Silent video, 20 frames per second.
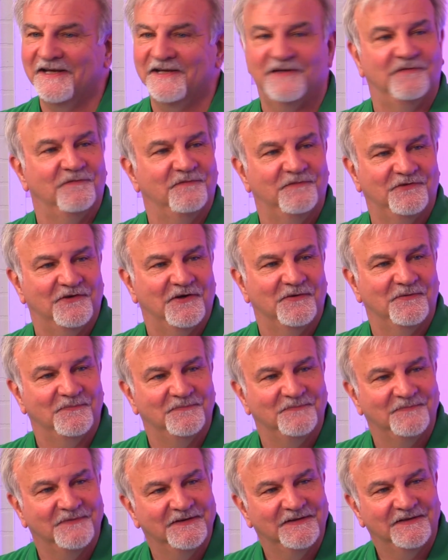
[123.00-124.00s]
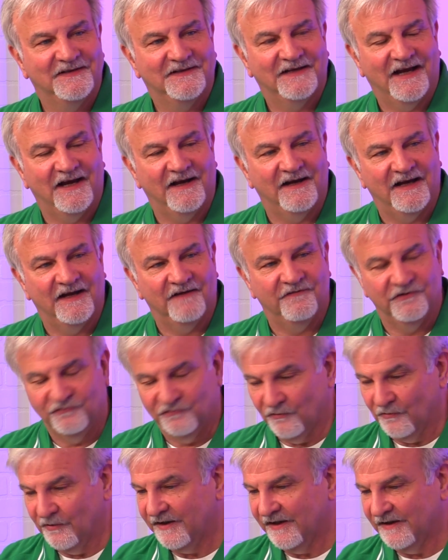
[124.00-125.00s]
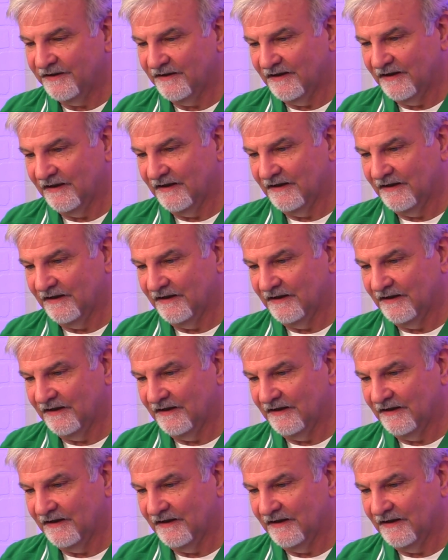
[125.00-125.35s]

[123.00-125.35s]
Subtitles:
again. So I've enjoyed it.